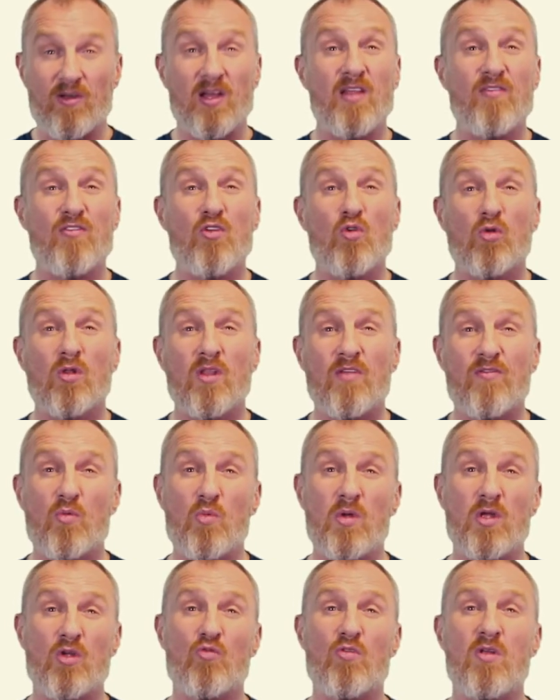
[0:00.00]
And if you're living
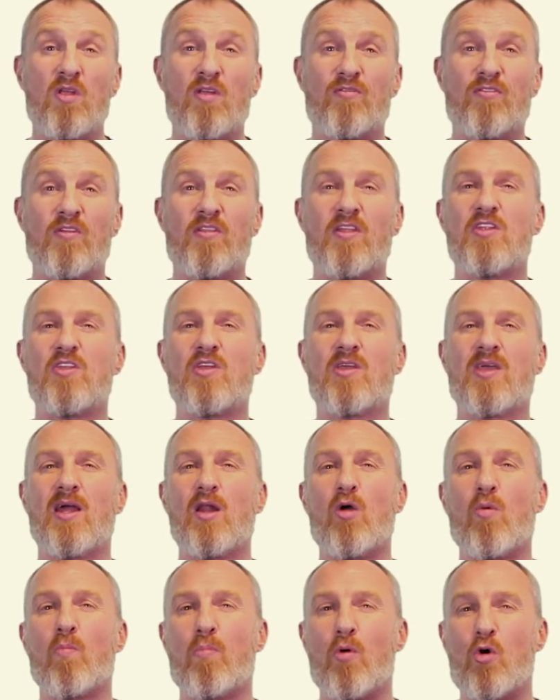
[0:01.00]
with grief, then you
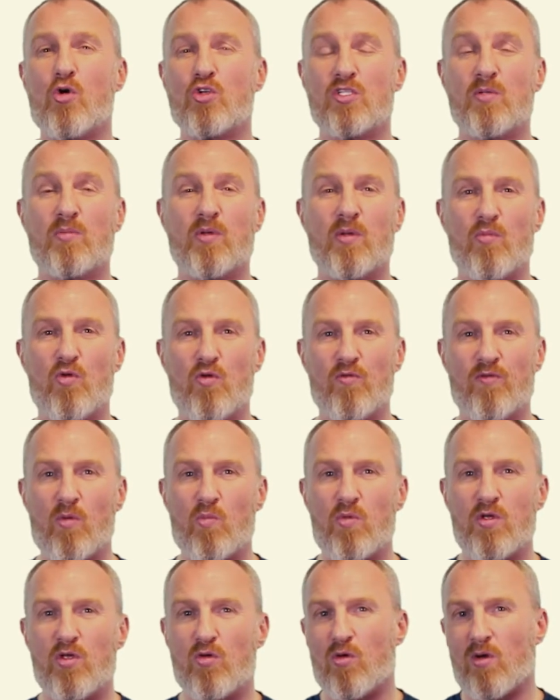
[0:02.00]
cannot possibly move on
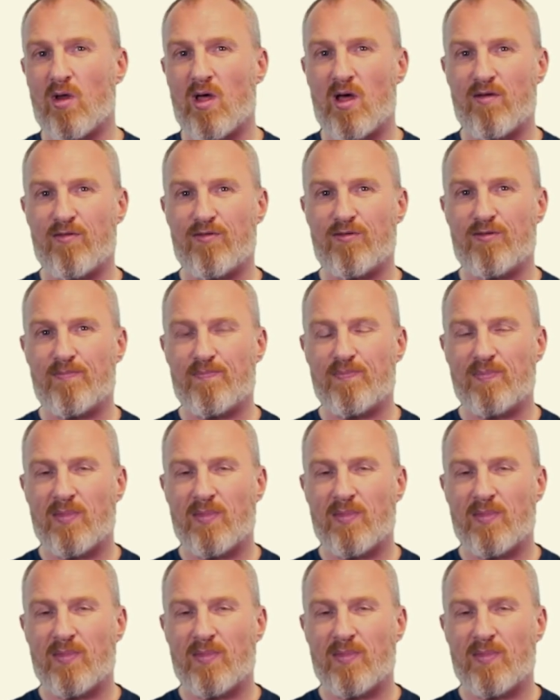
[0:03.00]
with your life.